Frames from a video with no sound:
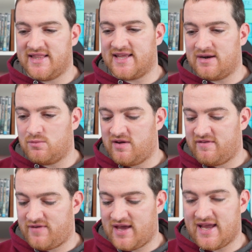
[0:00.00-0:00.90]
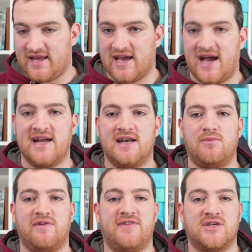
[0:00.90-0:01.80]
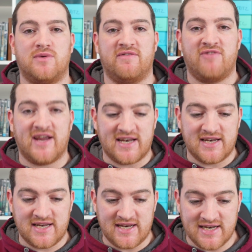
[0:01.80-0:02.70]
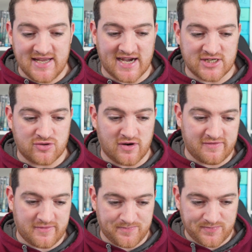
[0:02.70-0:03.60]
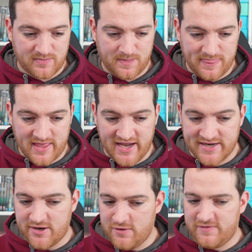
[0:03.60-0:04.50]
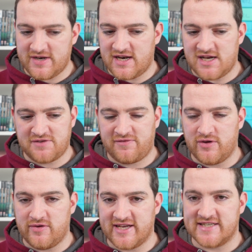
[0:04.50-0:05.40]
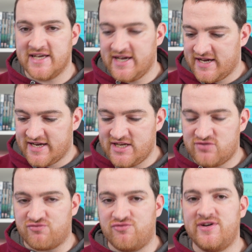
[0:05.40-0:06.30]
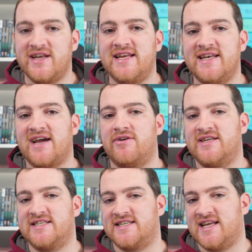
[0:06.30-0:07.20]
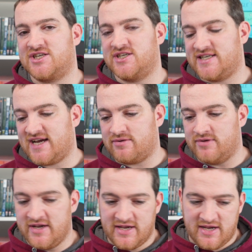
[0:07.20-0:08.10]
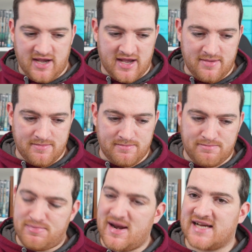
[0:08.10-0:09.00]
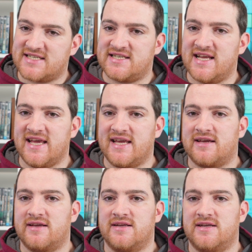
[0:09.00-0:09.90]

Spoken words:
than with an angler we fish with regularly, Lee Ashcroft. And over the last few years, he's really narrowed his selection down. Black snake,